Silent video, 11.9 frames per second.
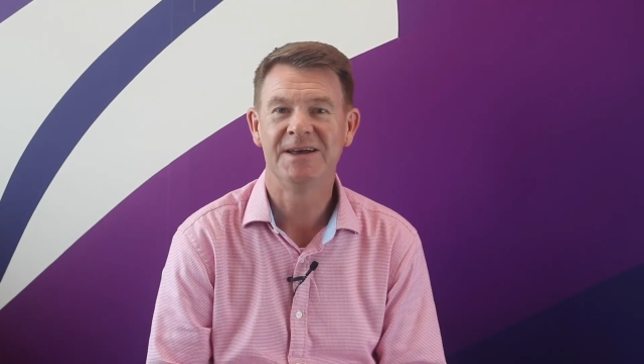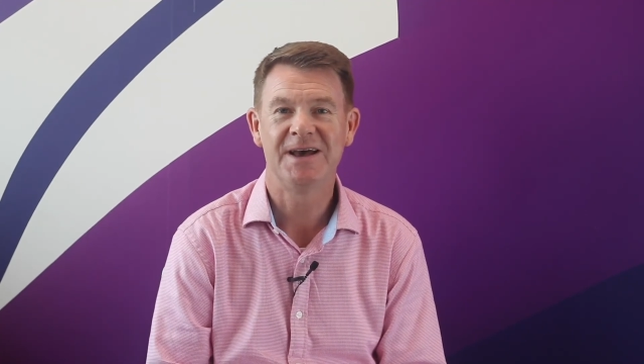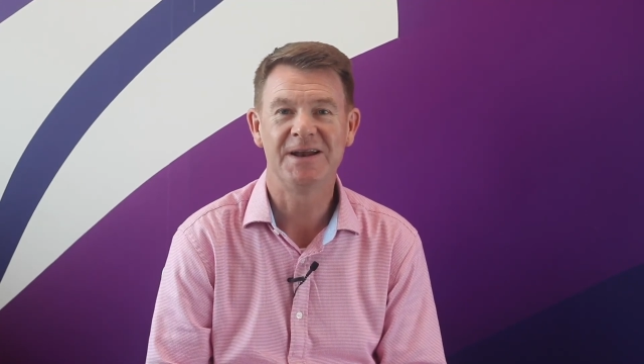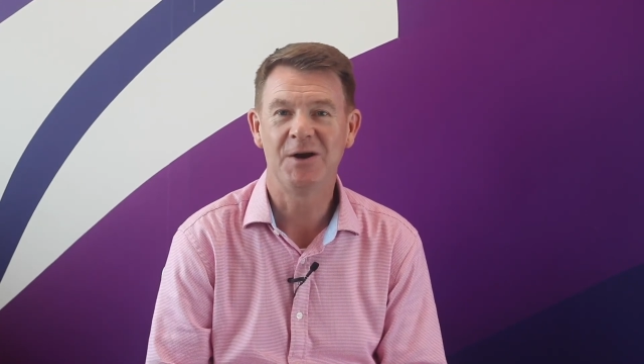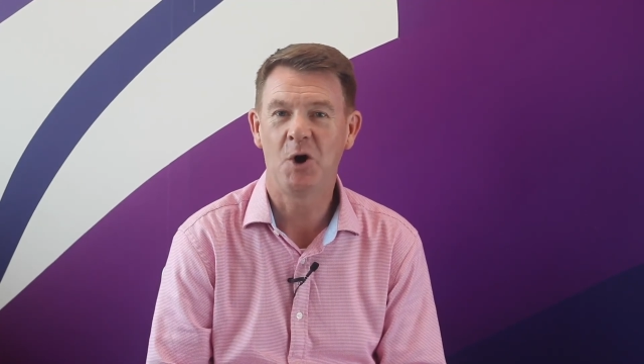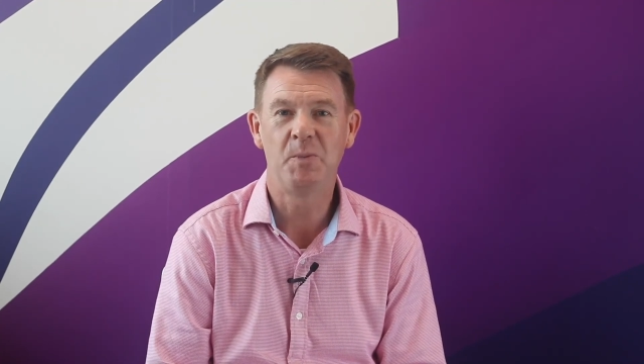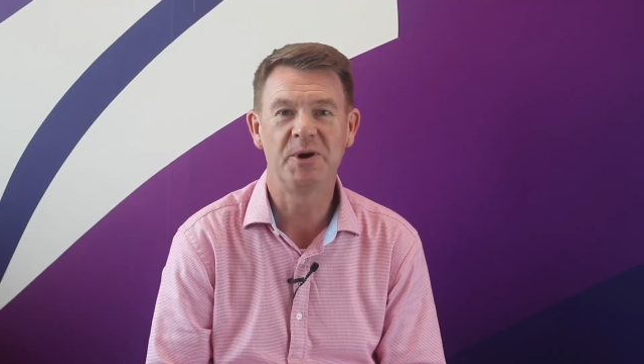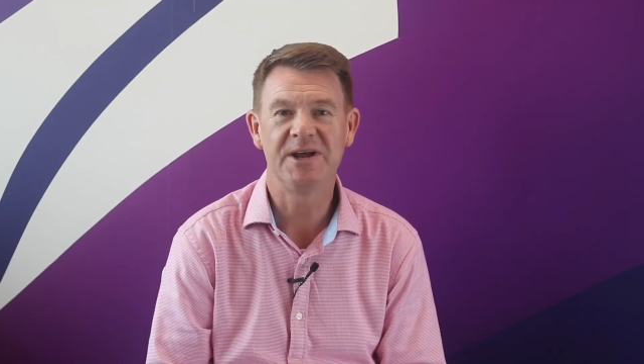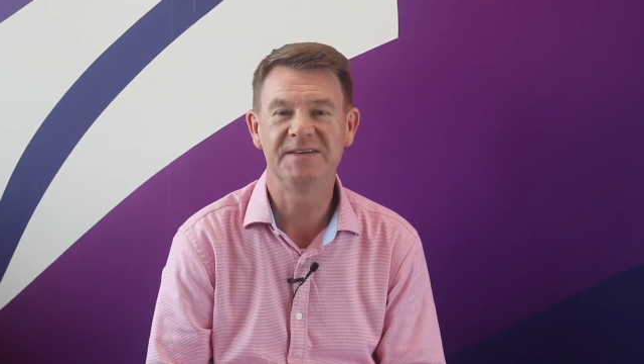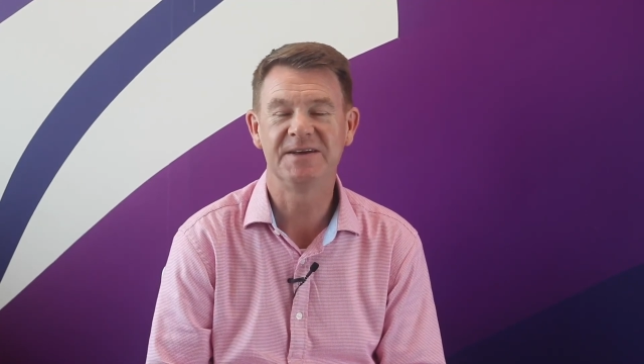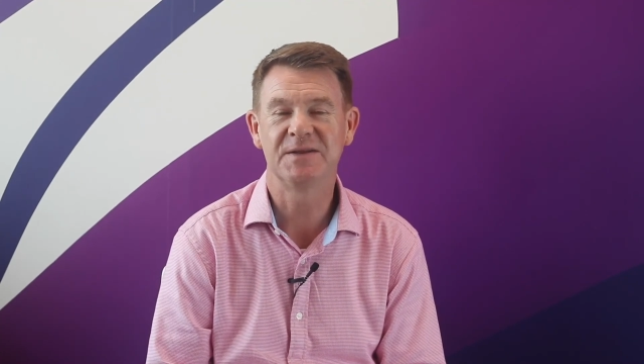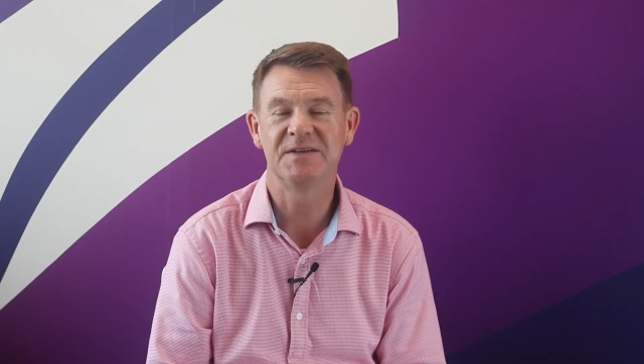and
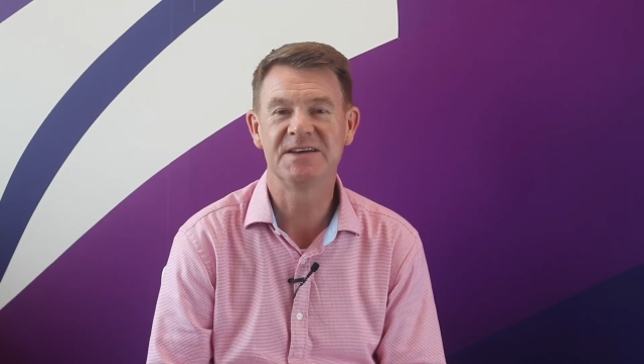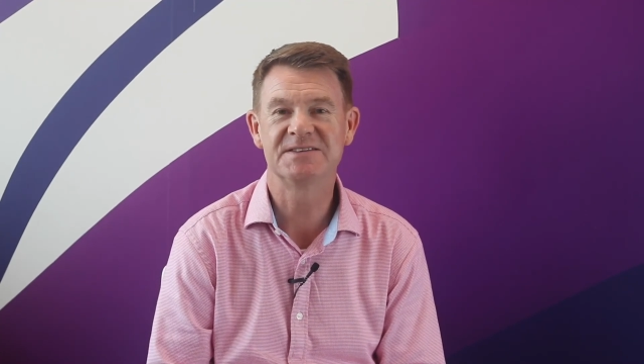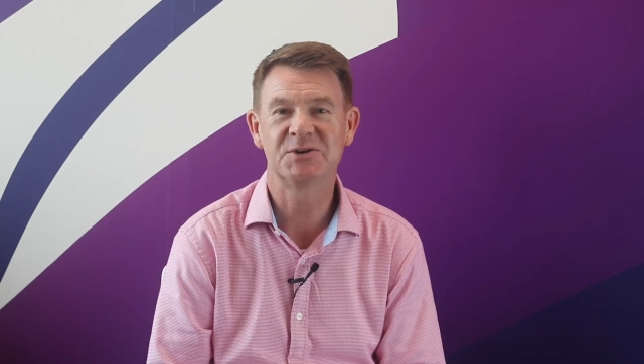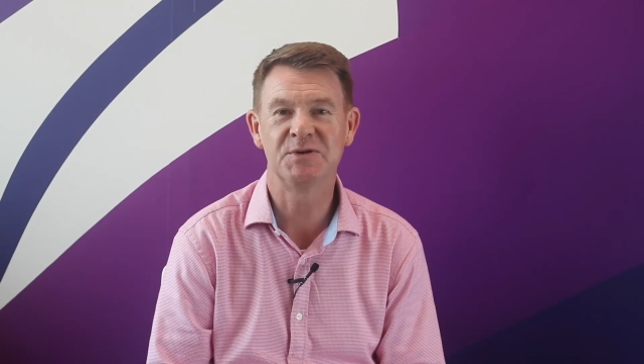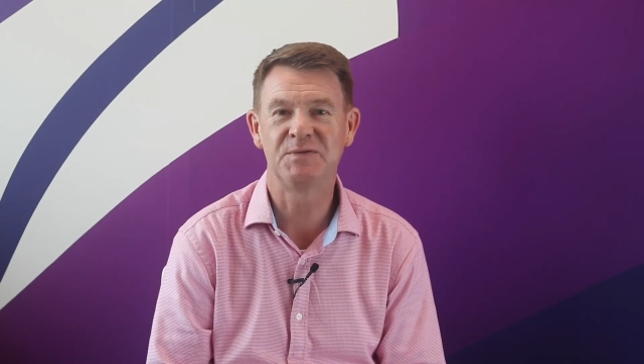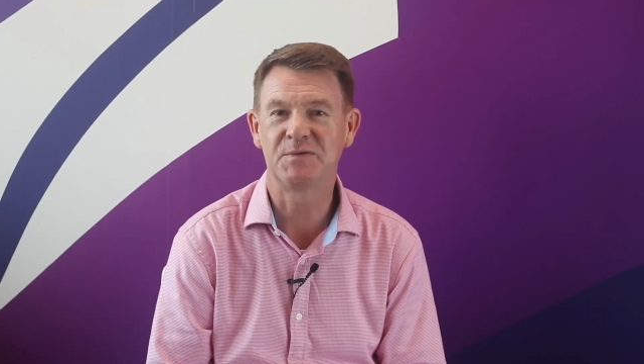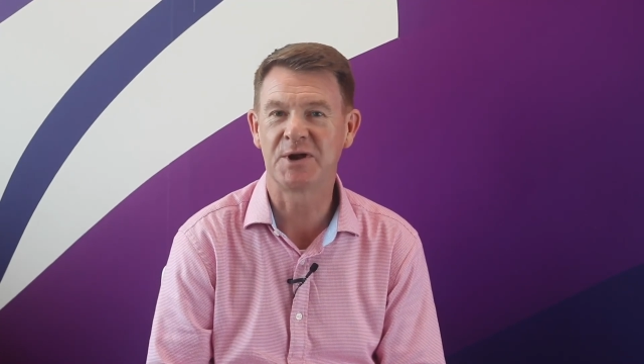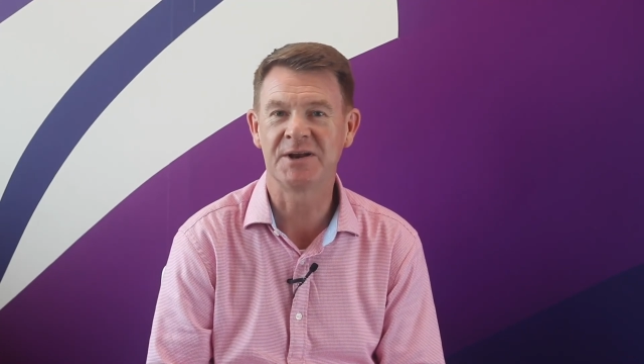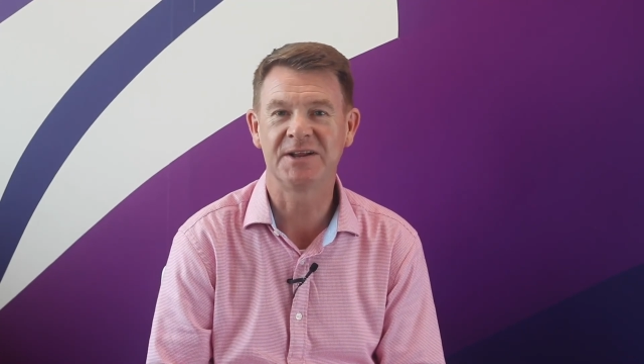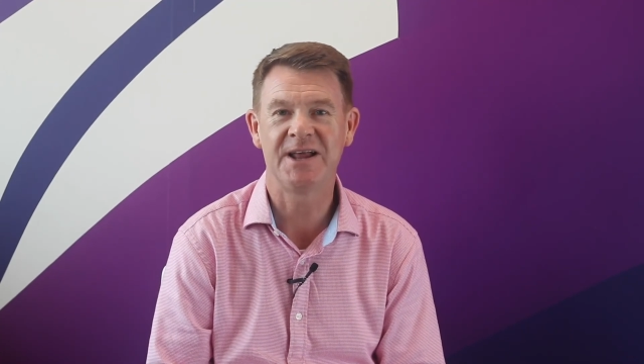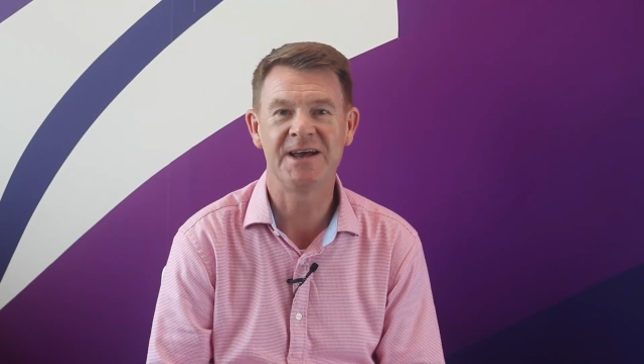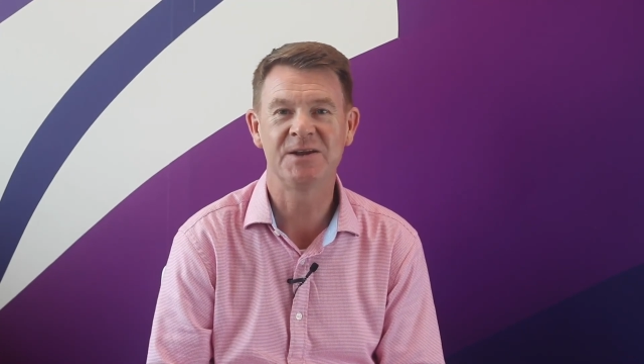operating things on the
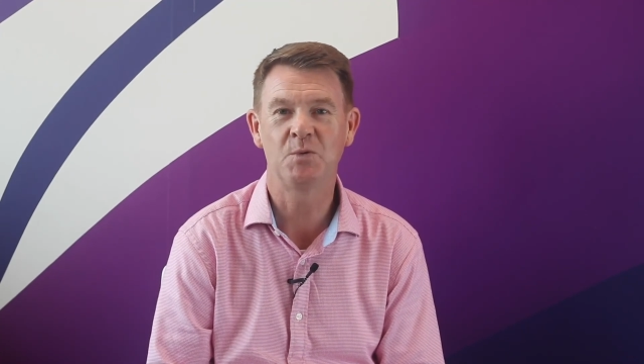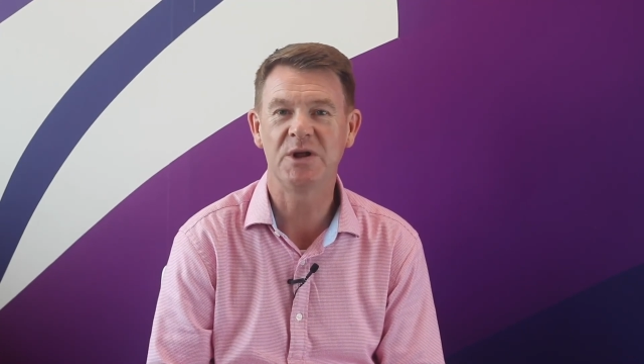front line,